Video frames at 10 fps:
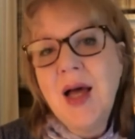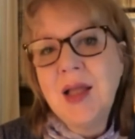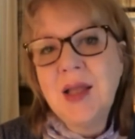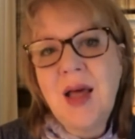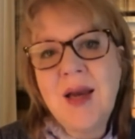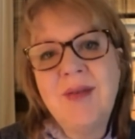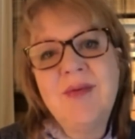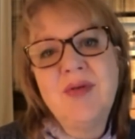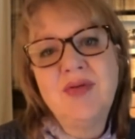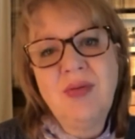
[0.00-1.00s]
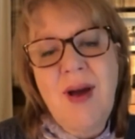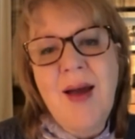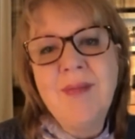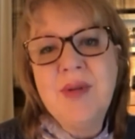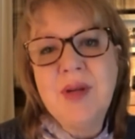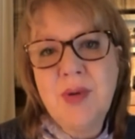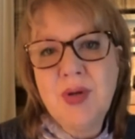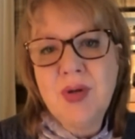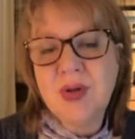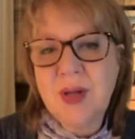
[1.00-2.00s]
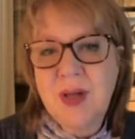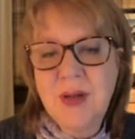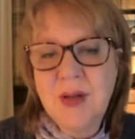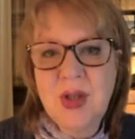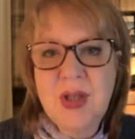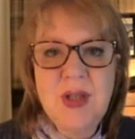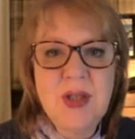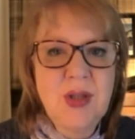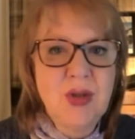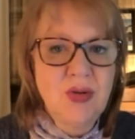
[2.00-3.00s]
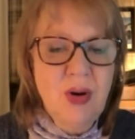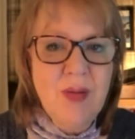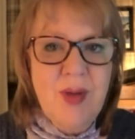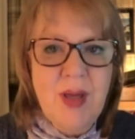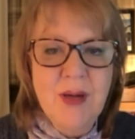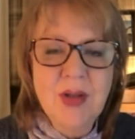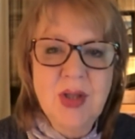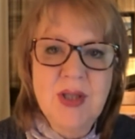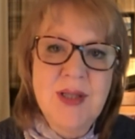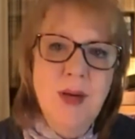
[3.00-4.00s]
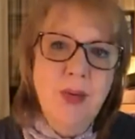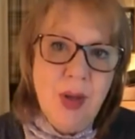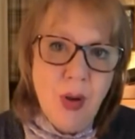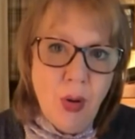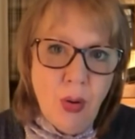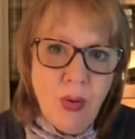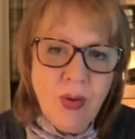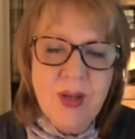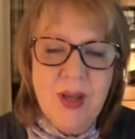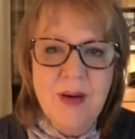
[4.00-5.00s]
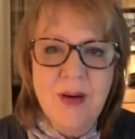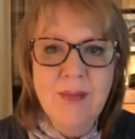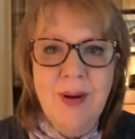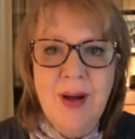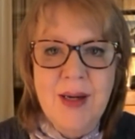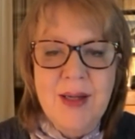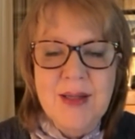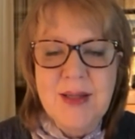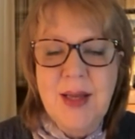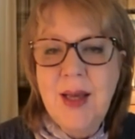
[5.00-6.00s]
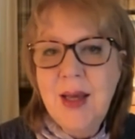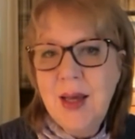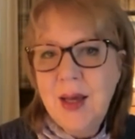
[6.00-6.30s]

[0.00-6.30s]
a lot of trapped emotional energies and trauma energies that we hold in our bodies.